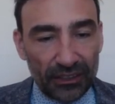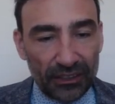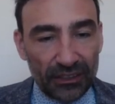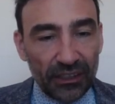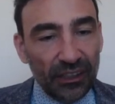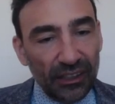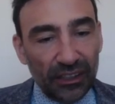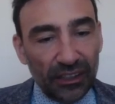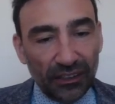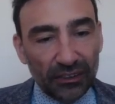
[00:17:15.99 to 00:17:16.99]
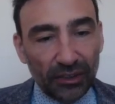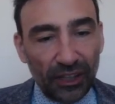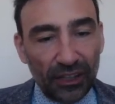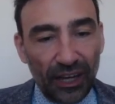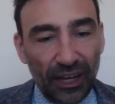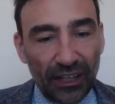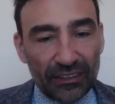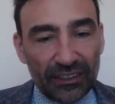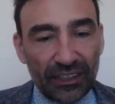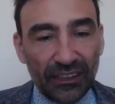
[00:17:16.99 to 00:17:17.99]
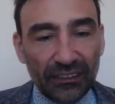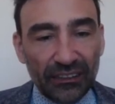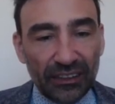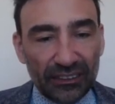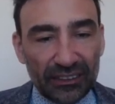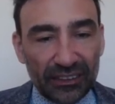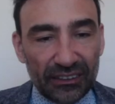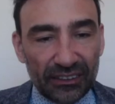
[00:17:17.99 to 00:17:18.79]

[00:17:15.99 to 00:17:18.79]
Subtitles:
here you can access an entire series